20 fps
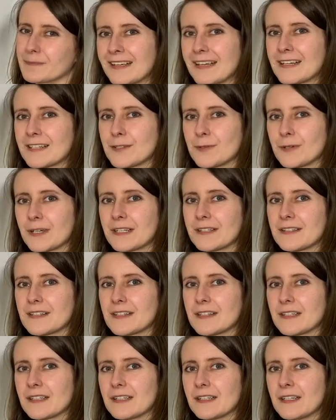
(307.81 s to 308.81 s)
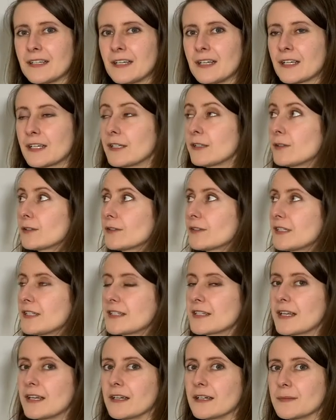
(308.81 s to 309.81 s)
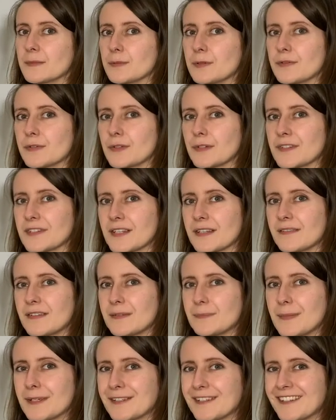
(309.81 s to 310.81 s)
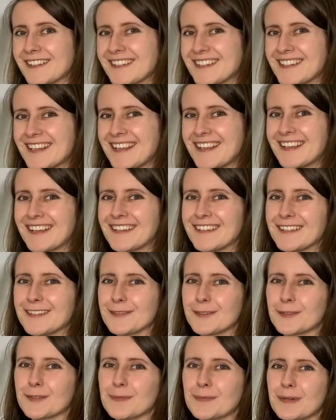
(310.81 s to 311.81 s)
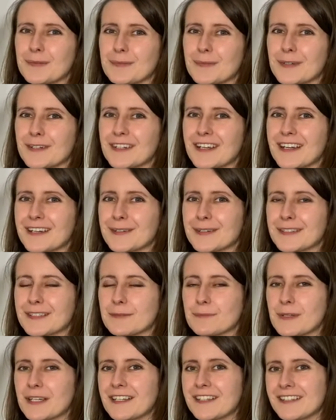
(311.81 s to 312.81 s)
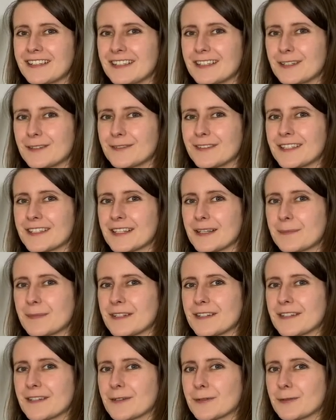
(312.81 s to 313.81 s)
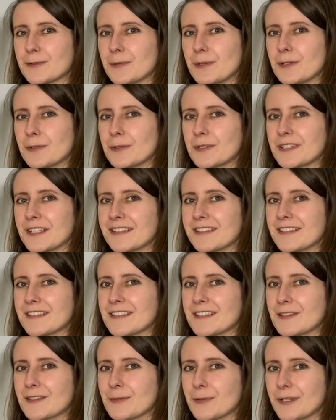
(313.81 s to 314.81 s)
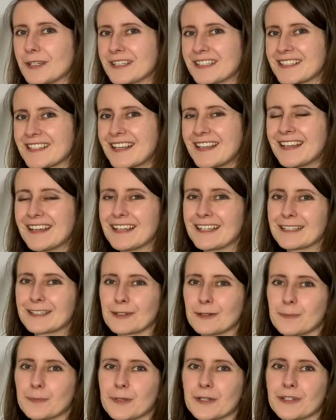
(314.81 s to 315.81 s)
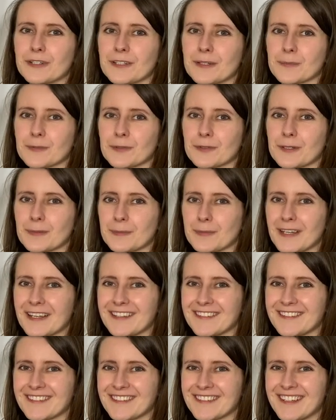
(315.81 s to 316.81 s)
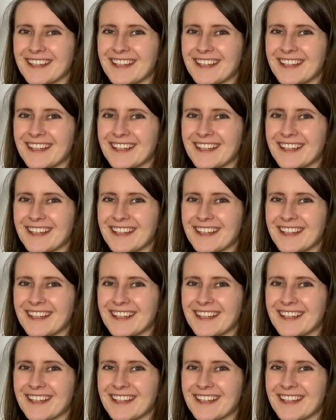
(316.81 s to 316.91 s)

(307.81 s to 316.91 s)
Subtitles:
As you can see, here on this harp we've got 7 pedals, and if you remember how at the beginning of this episode we looked at the strings and compared them to the piano,